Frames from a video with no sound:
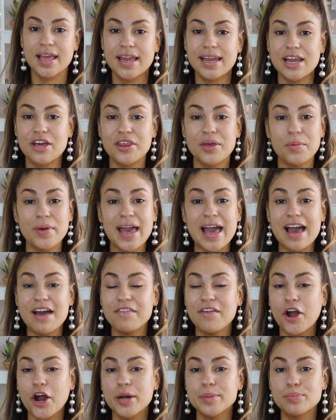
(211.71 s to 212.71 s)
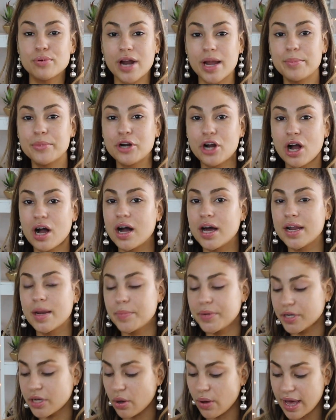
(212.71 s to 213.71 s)
Now that we have our primer on, I'm
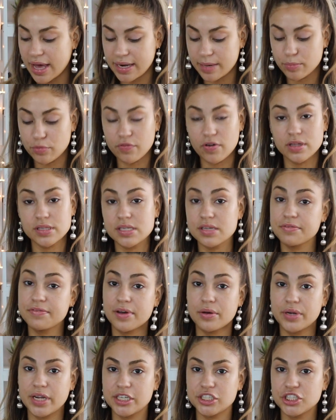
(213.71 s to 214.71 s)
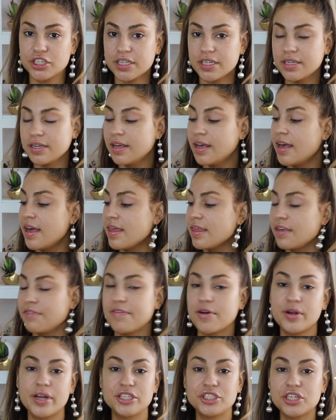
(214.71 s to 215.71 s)
going to go ahead and move on to foundation. The
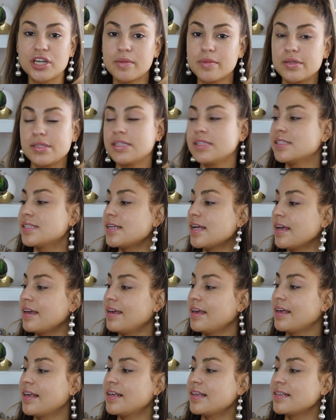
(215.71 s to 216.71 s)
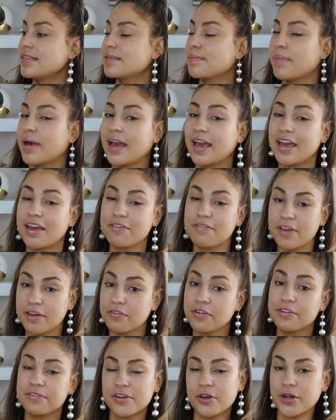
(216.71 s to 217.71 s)
foundation I'm using today is my
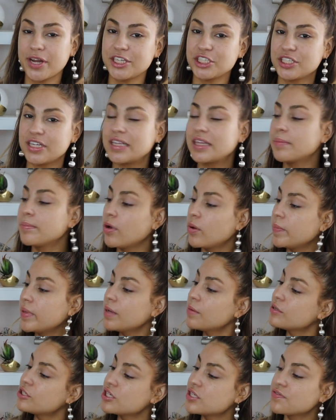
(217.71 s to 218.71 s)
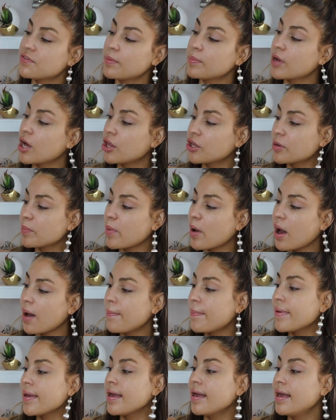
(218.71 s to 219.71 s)
favorite foundation at the moment, which is from
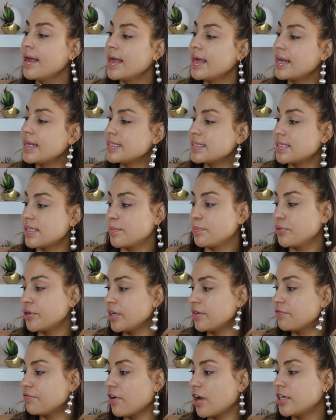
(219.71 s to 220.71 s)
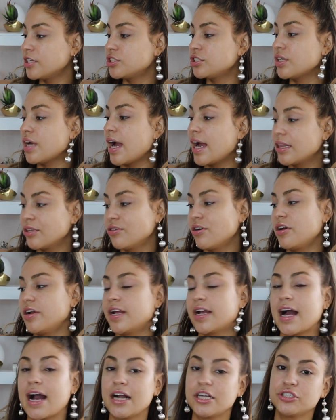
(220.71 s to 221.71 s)
ColourPop, and it's the Pretty Fresh
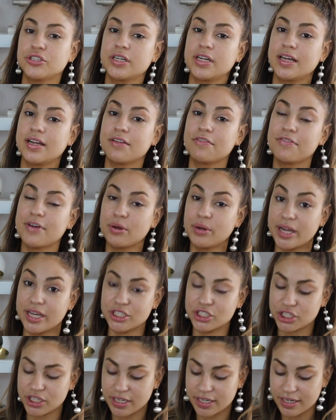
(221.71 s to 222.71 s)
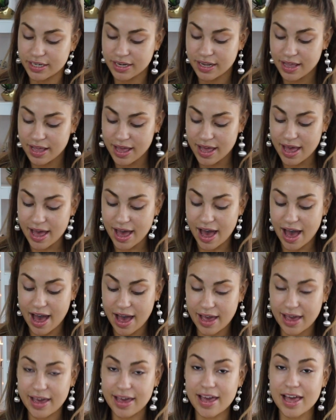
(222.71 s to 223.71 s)
Hyaluronic Hydrating Foundation.
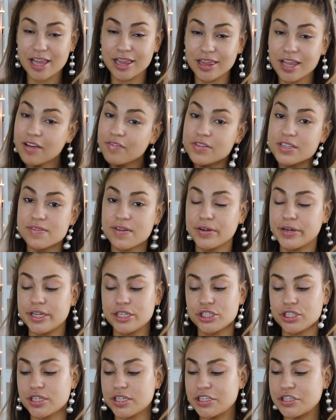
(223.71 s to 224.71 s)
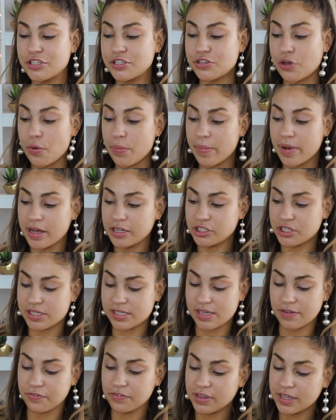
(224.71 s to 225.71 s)
I love this foundation so much.
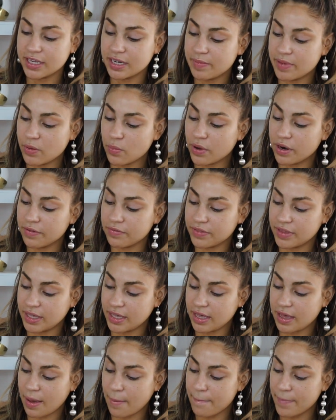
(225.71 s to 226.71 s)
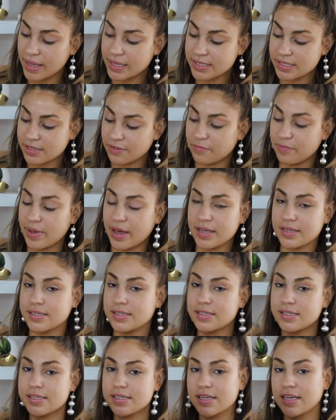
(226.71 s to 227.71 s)
It's definitely going to be one of the best of
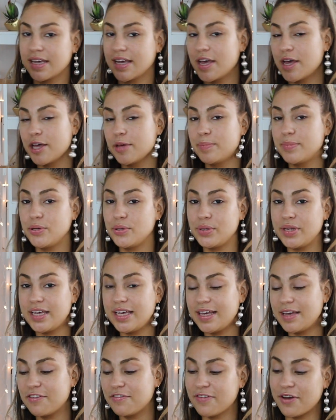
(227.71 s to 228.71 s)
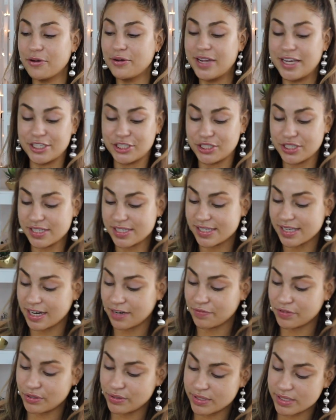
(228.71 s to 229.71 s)
best beauty foundations that
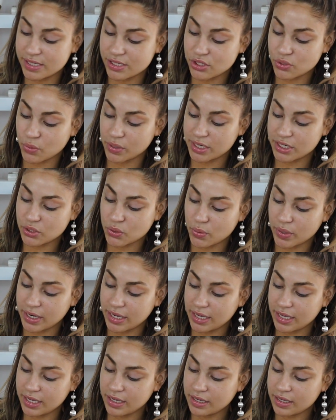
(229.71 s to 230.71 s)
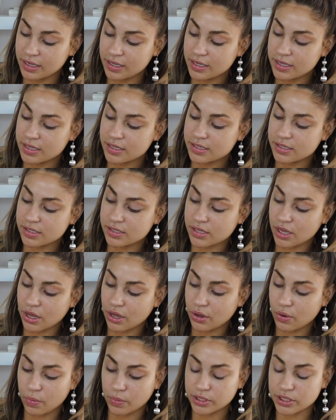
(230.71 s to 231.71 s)
I've used in 2020.
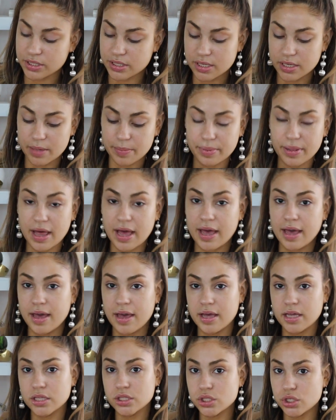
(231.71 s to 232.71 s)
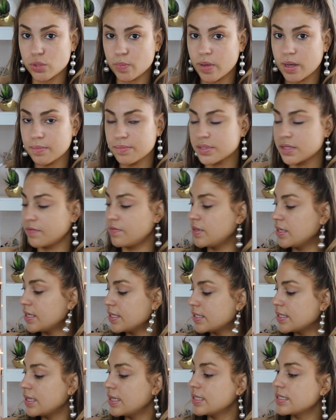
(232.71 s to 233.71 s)
So we're just going to apply 2 pumps of
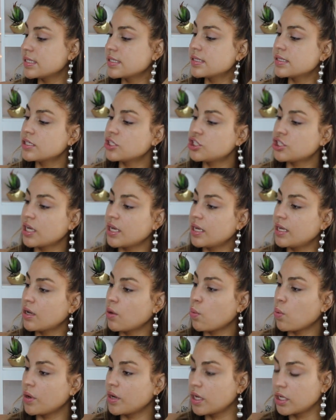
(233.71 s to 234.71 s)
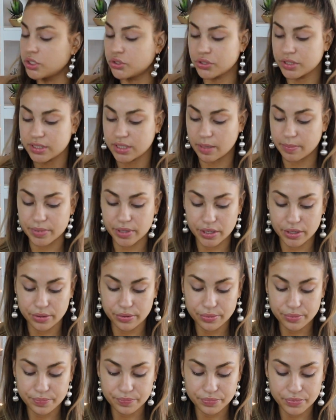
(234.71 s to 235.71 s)
this, and this is in the shade
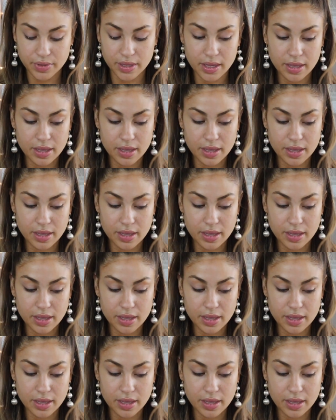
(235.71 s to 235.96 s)
100W.